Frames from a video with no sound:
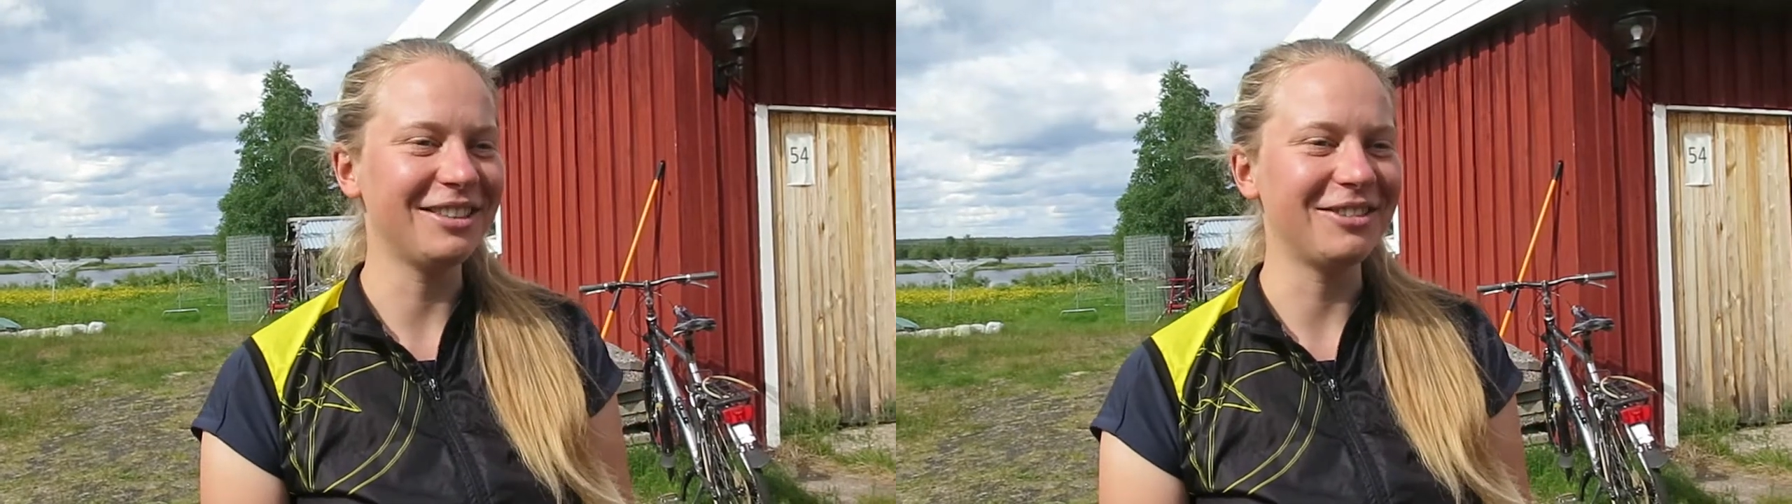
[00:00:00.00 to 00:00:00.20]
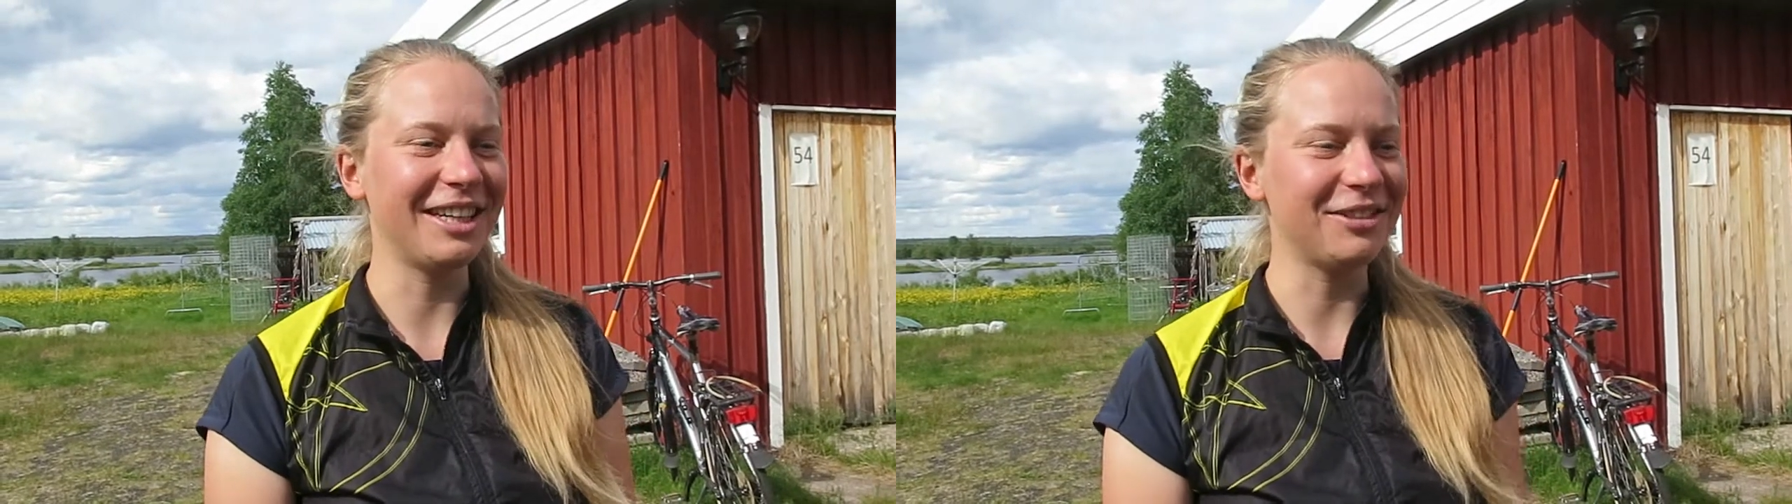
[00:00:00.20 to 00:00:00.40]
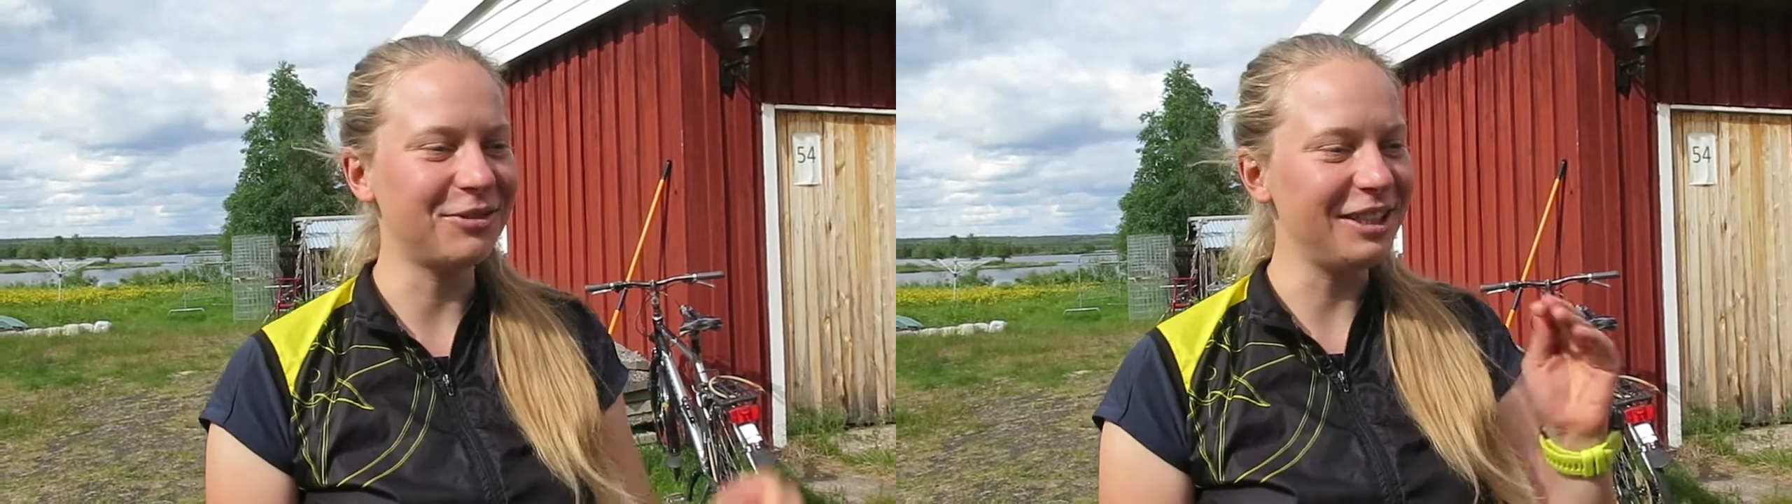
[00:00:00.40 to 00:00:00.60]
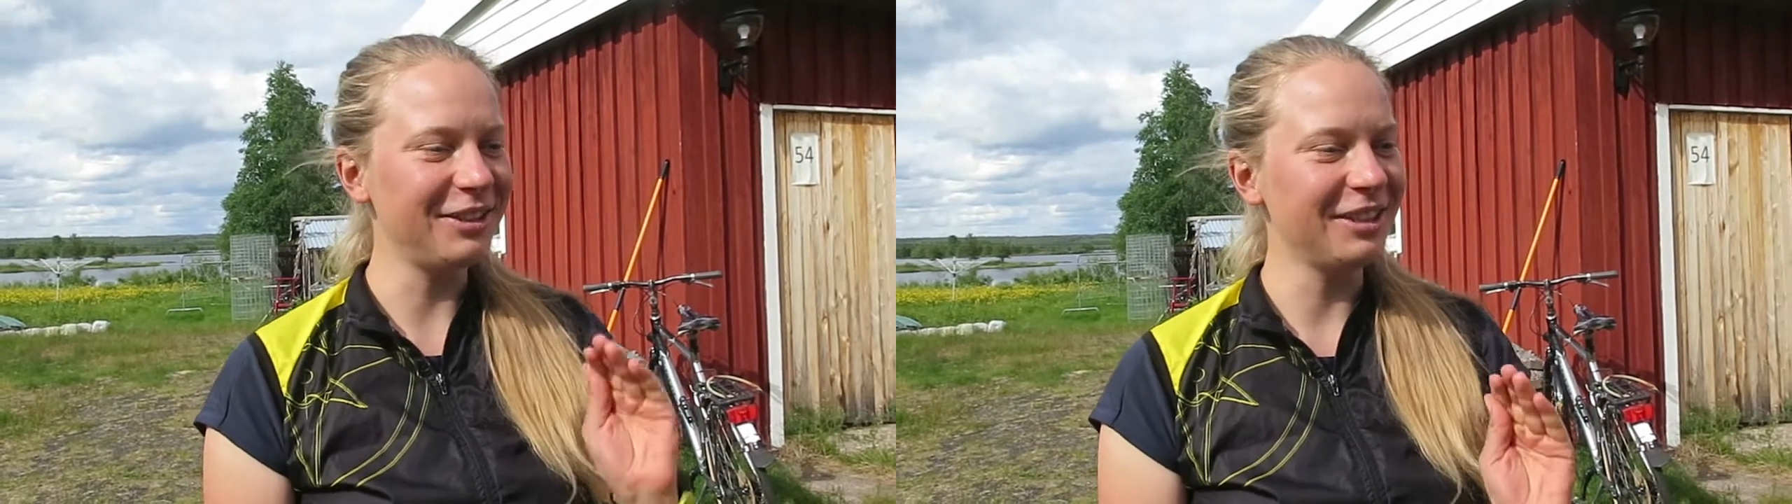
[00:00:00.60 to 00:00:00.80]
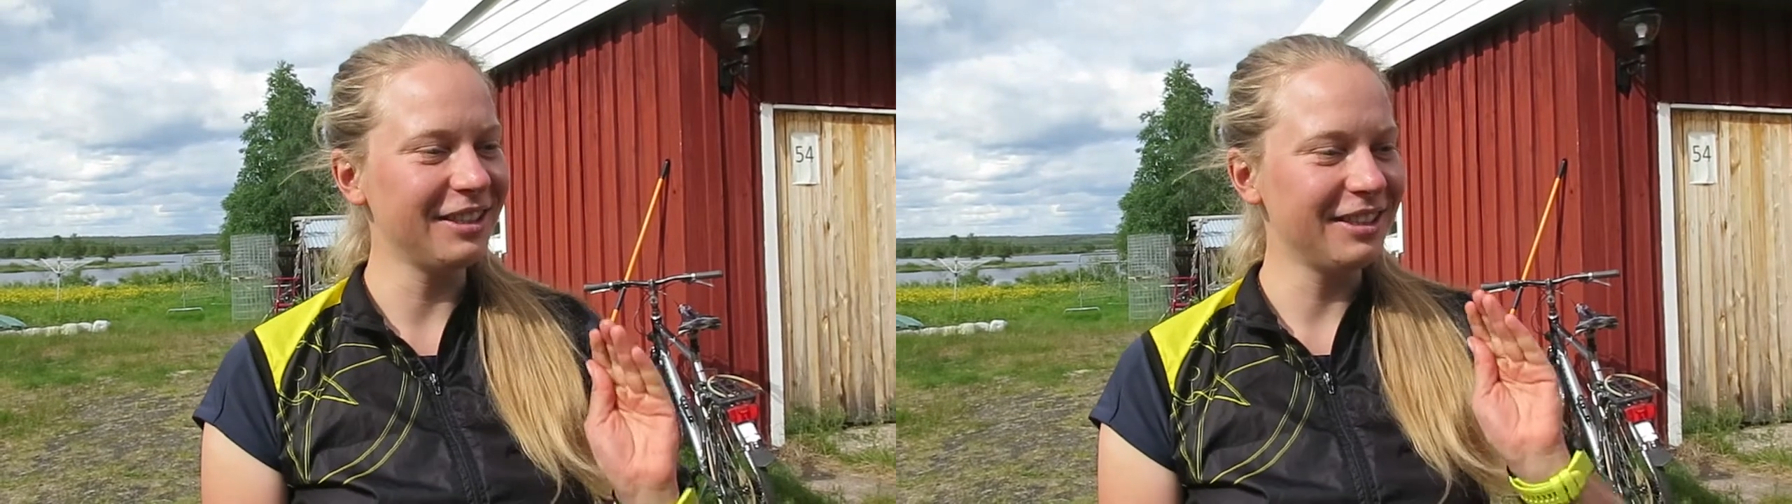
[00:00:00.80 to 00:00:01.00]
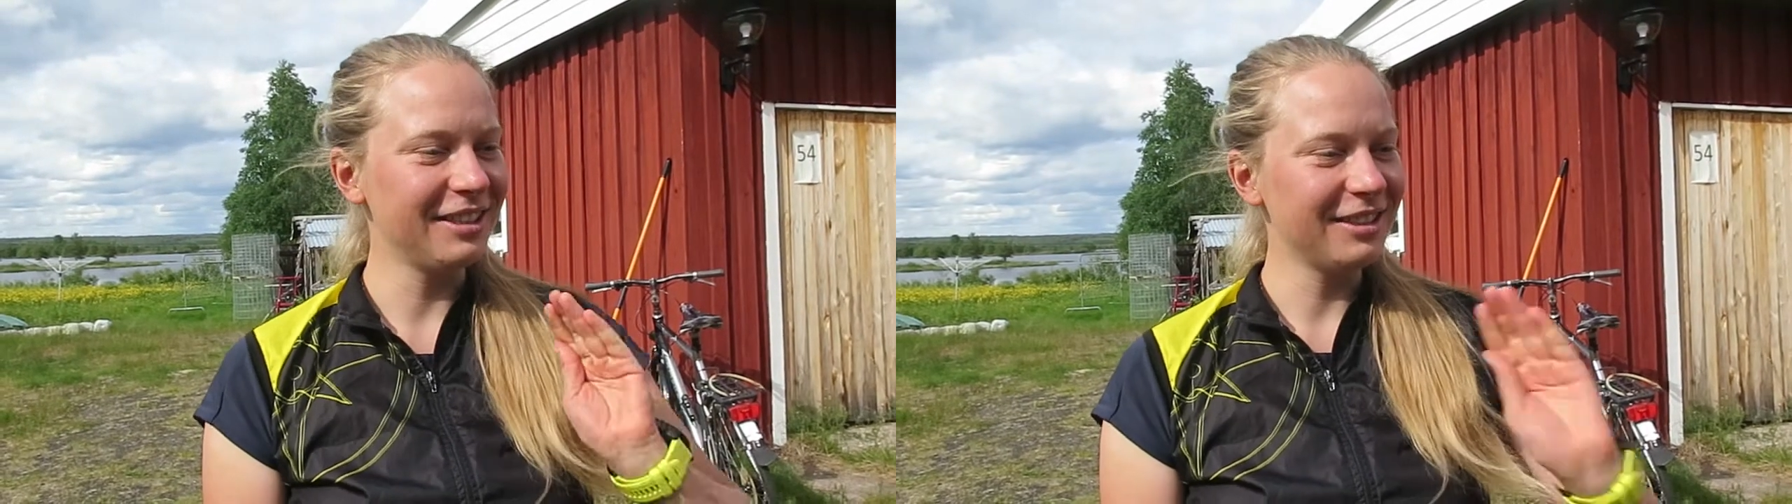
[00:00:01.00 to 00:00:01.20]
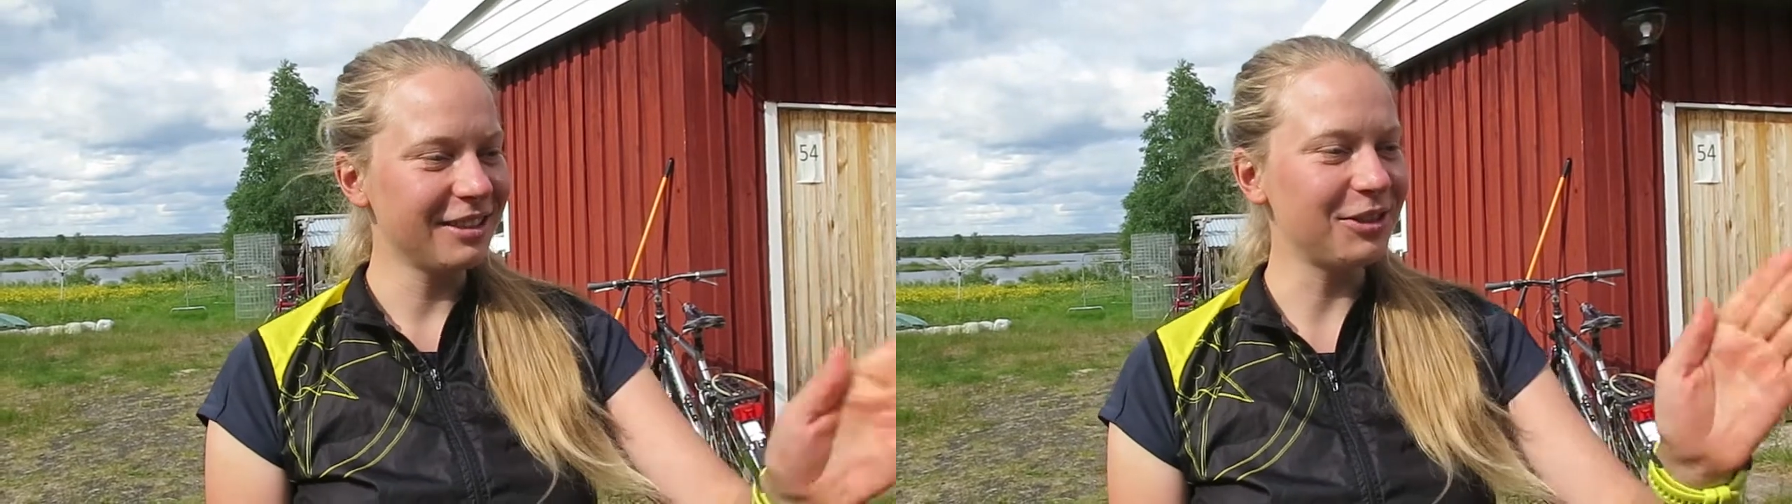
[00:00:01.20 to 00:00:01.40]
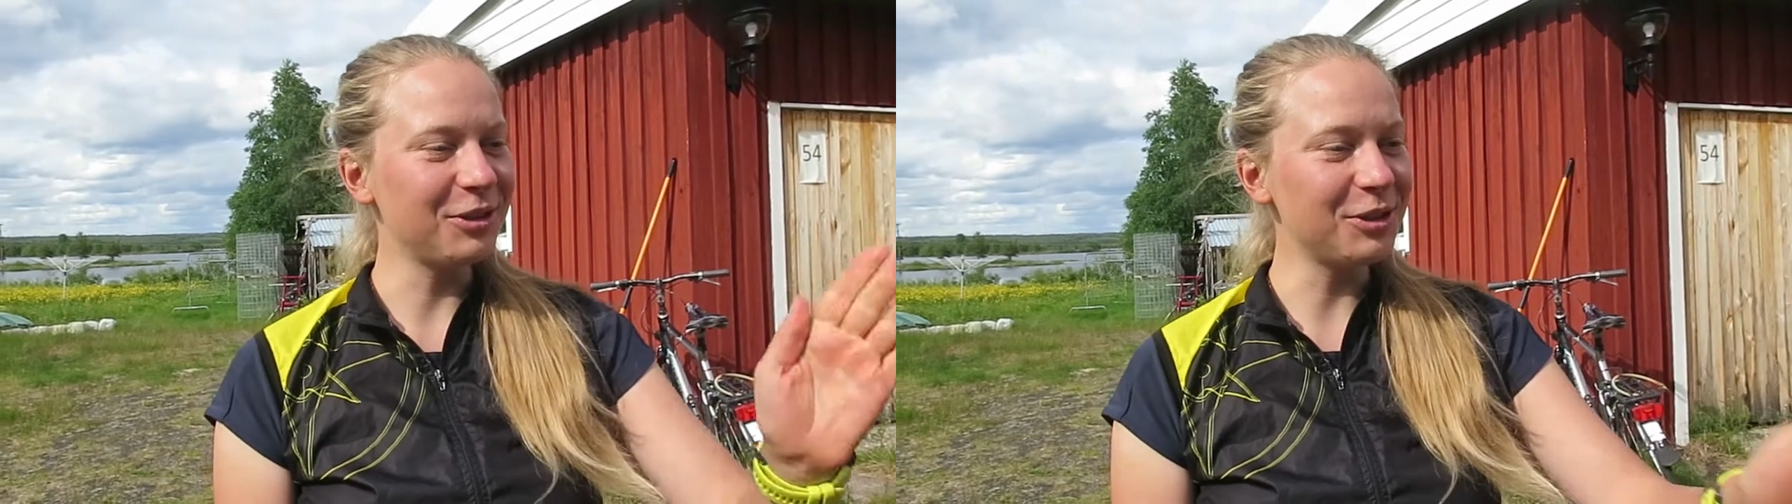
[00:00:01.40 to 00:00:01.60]
You get really
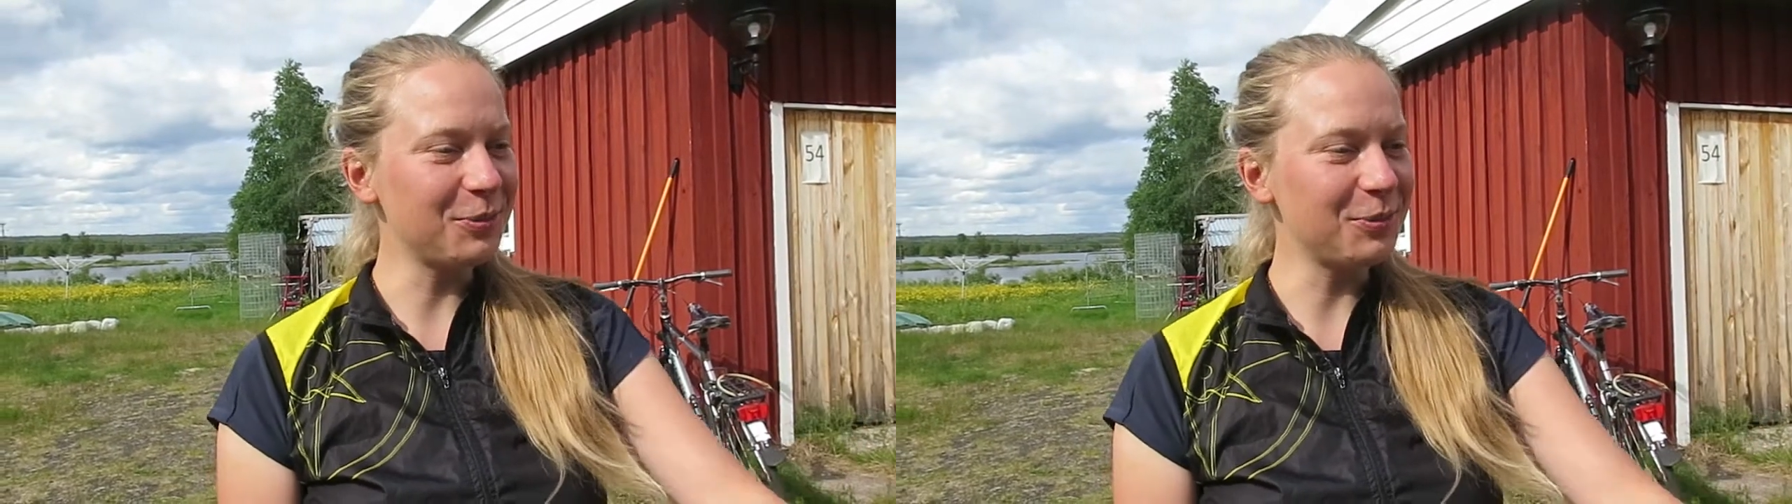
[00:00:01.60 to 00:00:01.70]
good